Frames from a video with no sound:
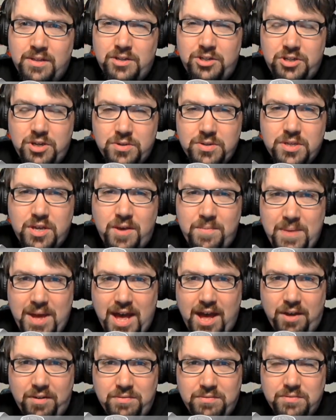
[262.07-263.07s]
the show's come
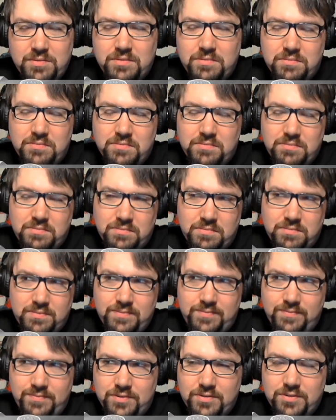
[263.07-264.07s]
out
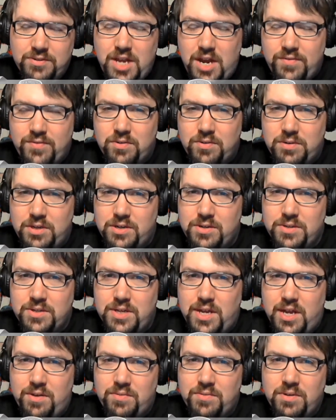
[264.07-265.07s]
for several years
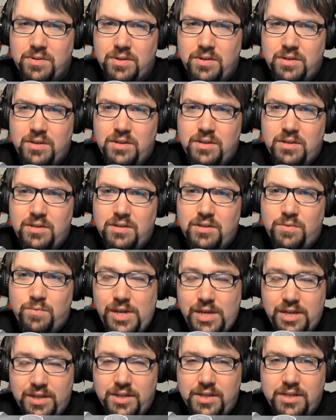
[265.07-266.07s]
now,
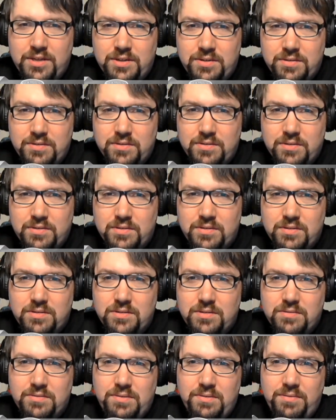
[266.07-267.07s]
weekly.
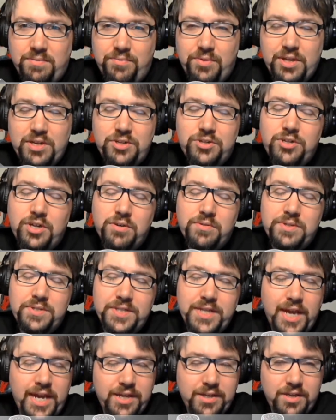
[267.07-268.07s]
This
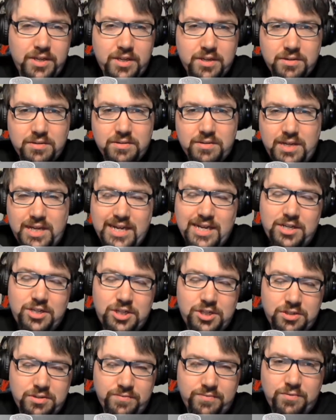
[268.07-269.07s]
show's daily
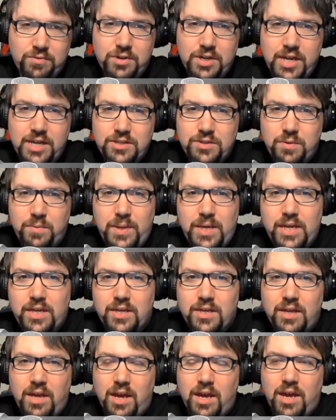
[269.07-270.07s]
ish, four days a
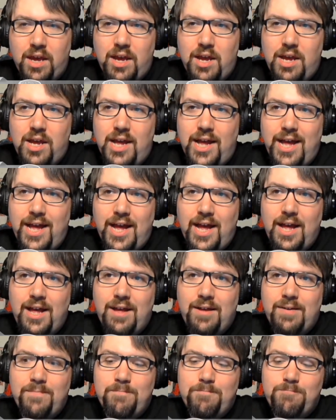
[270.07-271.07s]
week.
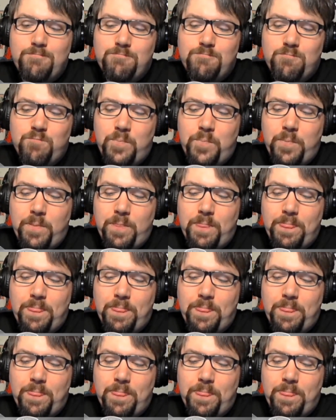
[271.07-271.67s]
Um,